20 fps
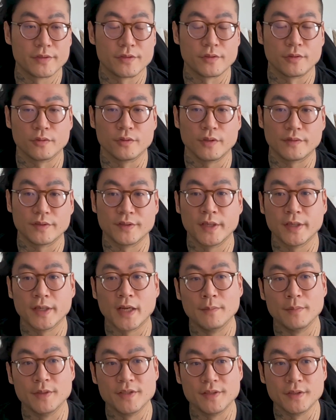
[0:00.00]
So you have to take
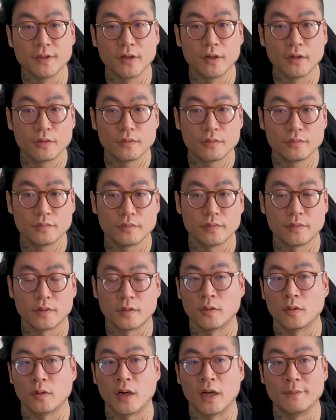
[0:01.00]
IBC Go
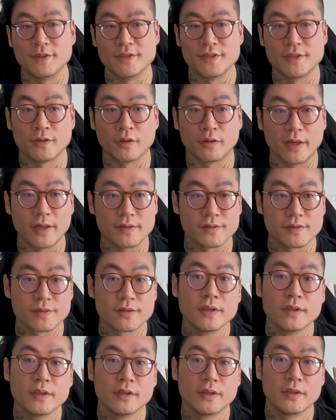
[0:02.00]
or IBC RS.